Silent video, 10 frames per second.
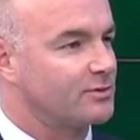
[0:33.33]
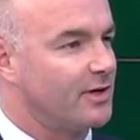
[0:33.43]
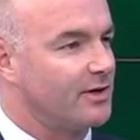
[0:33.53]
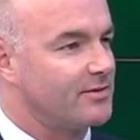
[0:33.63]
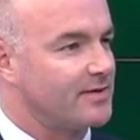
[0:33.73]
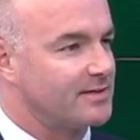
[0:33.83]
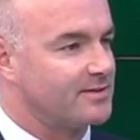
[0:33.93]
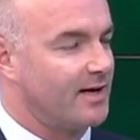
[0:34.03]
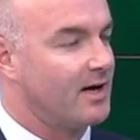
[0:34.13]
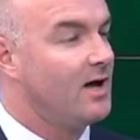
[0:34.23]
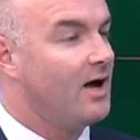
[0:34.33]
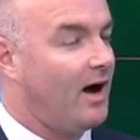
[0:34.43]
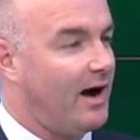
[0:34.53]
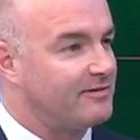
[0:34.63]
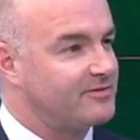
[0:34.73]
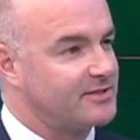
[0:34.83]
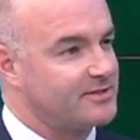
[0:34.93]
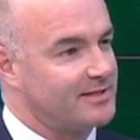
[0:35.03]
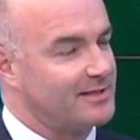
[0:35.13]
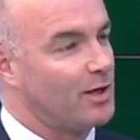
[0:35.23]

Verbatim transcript: So things like high efficiency,